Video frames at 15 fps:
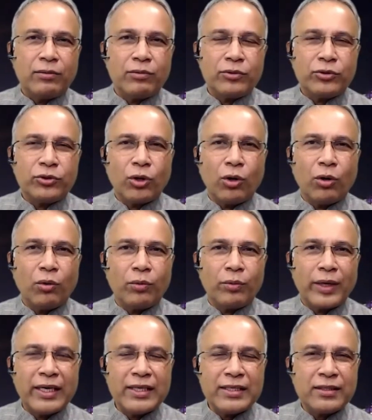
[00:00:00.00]
So
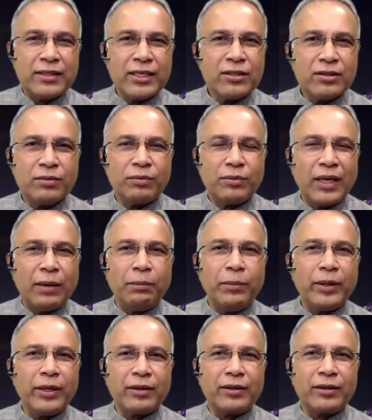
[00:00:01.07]
is this
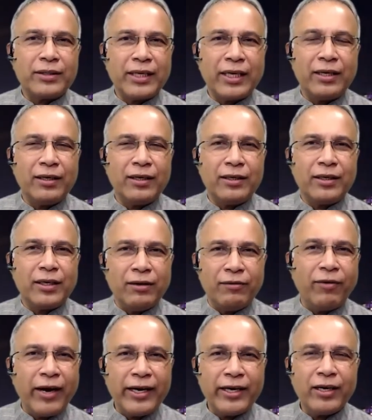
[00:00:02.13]
number then
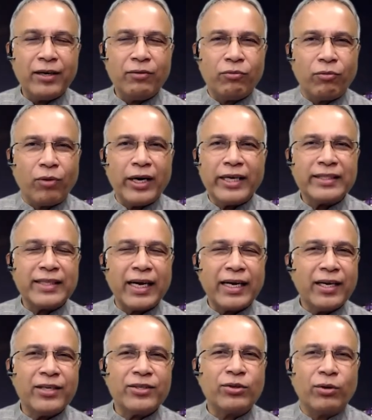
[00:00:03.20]
inflated? What
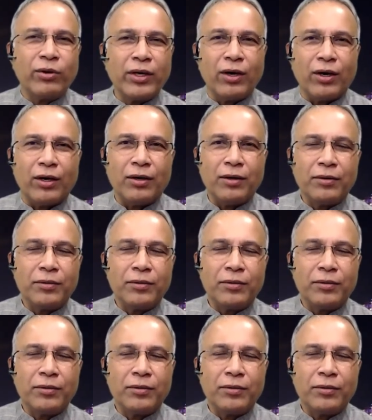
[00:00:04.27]
exactly is going on?